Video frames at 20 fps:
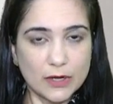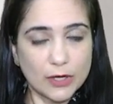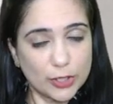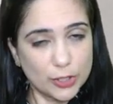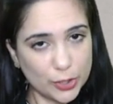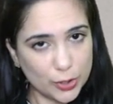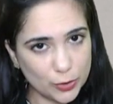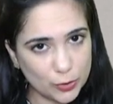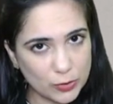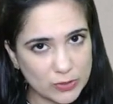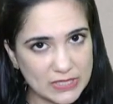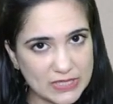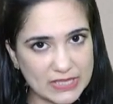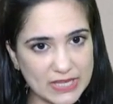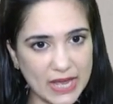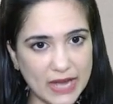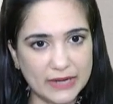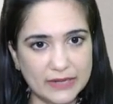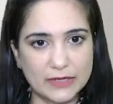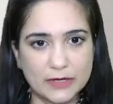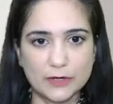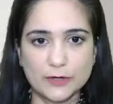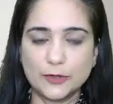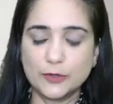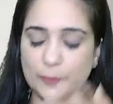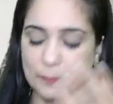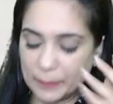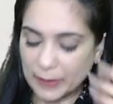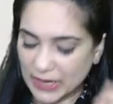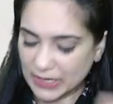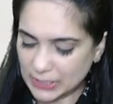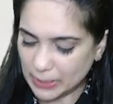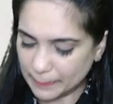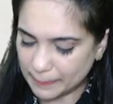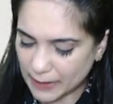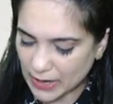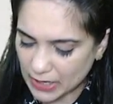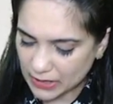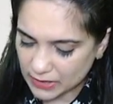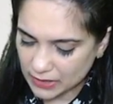use that to pay the
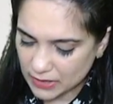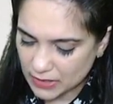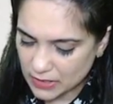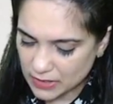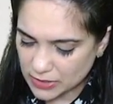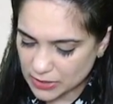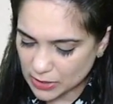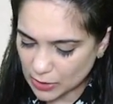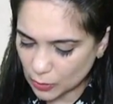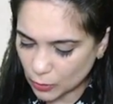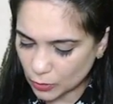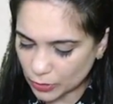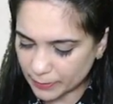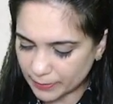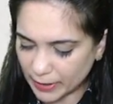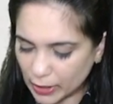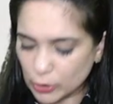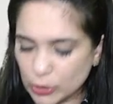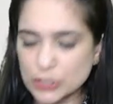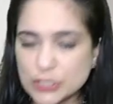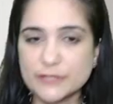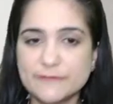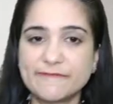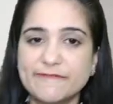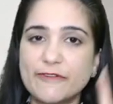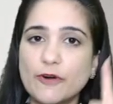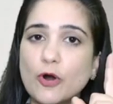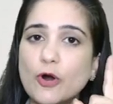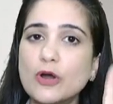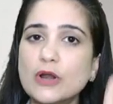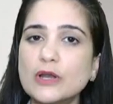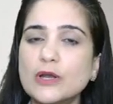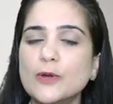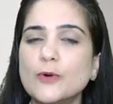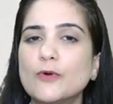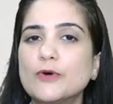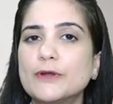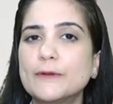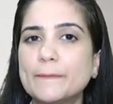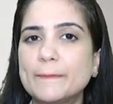partner's loan because for
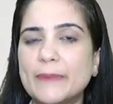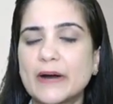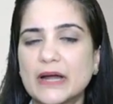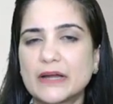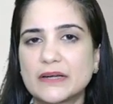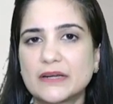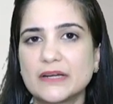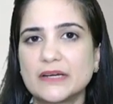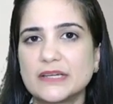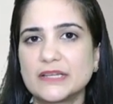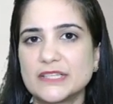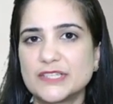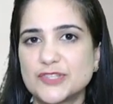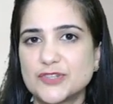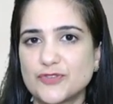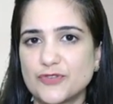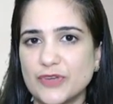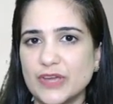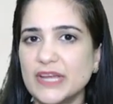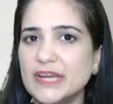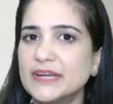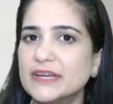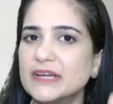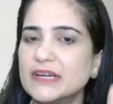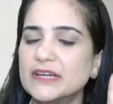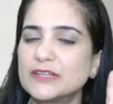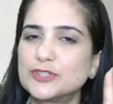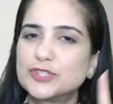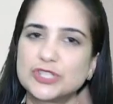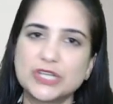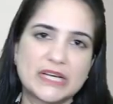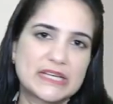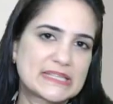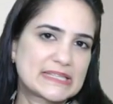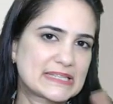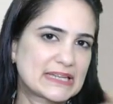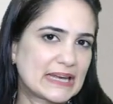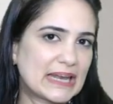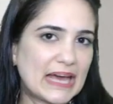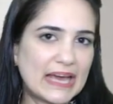loan partner is treated
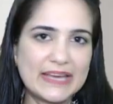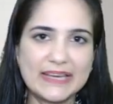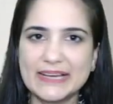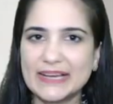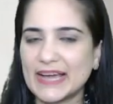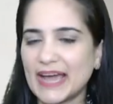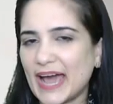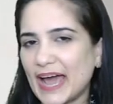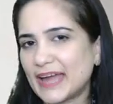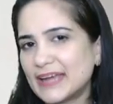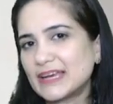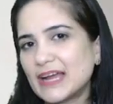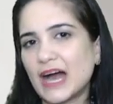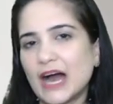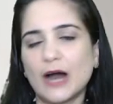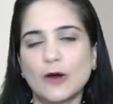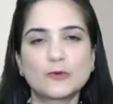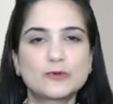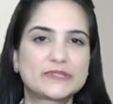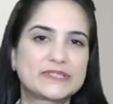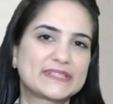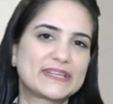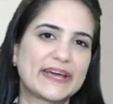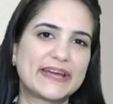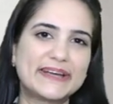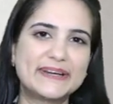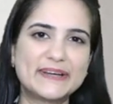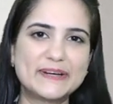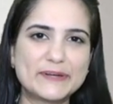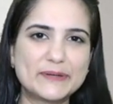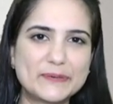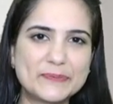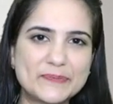just like an outsider.